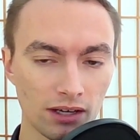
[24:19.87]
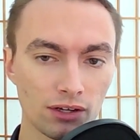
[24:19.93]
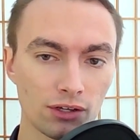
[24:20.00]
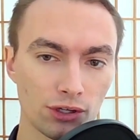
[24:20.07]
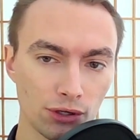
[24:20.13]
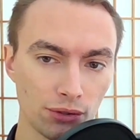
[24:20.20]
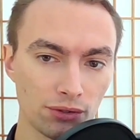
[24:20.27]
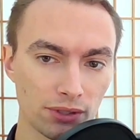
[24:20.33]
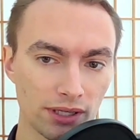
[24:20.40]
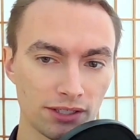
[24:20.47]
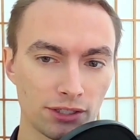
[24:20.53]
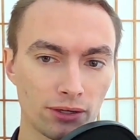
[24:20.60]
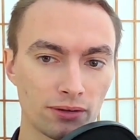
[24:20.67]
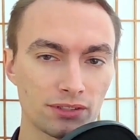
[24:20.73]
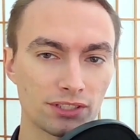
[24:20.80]
Kundera
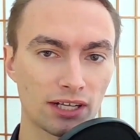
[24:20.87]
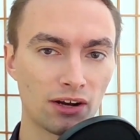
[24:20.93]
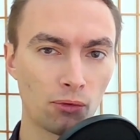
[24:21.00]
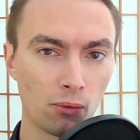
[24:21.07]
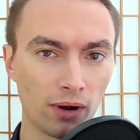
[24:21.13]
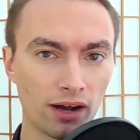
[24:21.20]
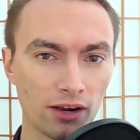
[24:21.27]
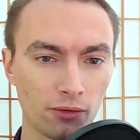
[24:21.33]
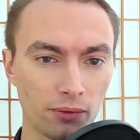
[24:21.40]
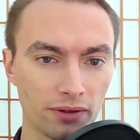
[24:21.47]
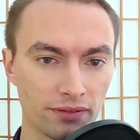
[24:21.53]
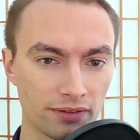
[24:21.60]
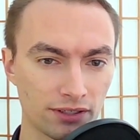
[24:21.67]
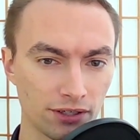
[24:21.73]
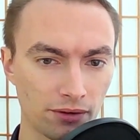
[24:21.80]
turns a walk
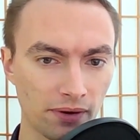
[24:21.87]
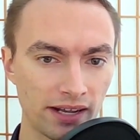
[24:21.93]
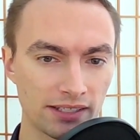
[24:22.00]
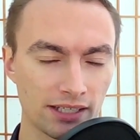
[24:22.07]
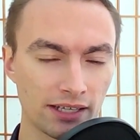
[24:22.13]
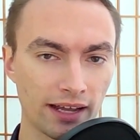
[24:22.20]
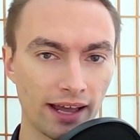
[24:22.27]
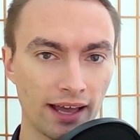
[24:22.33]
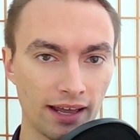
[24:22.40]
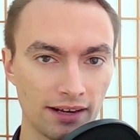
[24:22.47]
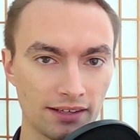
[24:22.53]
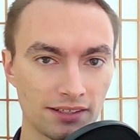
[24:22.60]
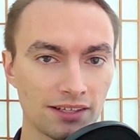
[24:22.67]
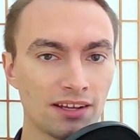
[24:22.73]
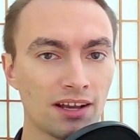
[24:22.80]
with Teresa
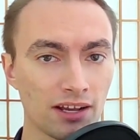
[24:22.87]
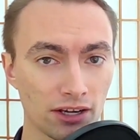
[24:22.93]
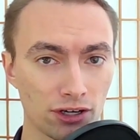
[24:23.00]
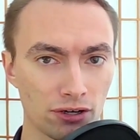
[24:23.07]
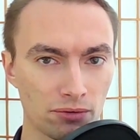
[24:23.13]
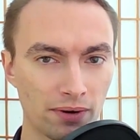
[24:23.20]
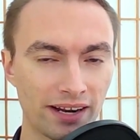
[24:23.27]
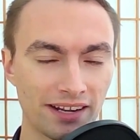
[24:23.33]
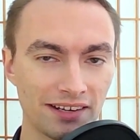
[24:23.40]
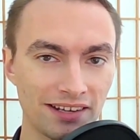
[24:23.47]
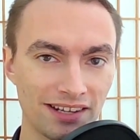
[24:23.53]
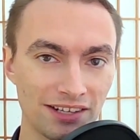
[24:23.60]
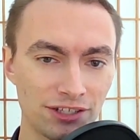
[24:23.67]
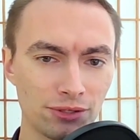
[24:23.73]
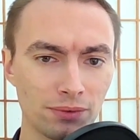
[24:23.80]
and Karenin
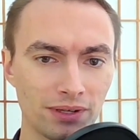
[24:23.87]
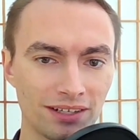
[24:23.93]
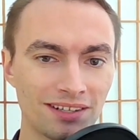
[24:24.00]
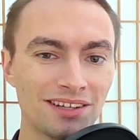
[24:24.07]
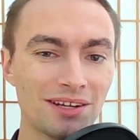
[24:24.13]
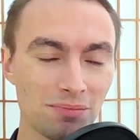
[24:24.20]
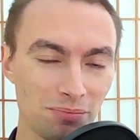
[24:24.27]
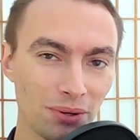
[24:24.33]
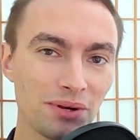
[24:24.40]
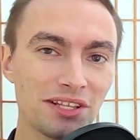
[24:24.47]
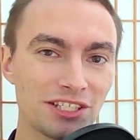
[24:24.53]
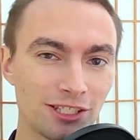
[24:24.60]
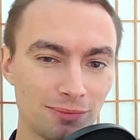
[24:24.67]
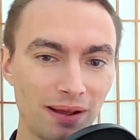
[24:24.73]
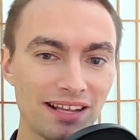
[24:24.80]
into a pretty
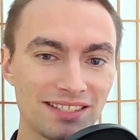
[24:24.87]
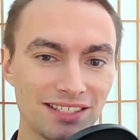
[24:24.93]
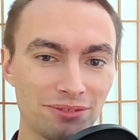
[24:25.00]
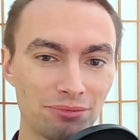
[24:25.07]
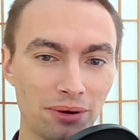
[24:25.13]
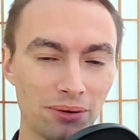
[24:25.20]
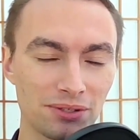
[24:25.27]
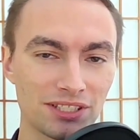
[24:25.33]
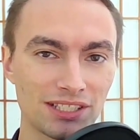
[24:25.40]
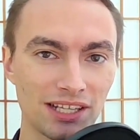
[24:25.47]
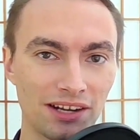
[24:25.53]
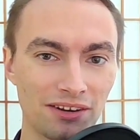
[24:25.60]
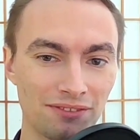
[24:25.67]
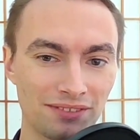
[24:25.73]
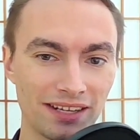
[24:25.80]
spicy roast
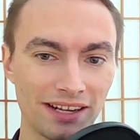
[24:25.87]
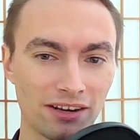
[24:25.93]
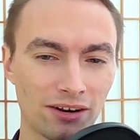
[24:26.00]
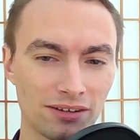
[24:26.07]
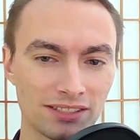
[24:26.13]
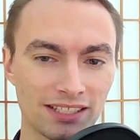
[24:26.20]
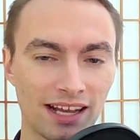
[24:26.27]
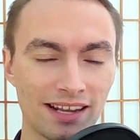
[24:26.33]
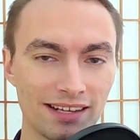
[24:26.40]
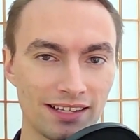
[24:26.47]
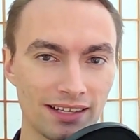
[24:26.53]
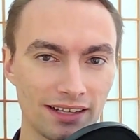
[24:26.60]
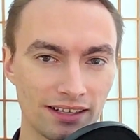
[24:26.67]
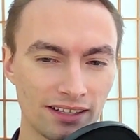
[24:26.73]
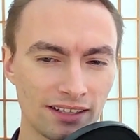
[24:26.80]
of Descartes'
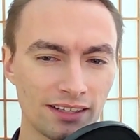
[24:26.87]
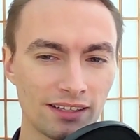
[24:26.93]
idea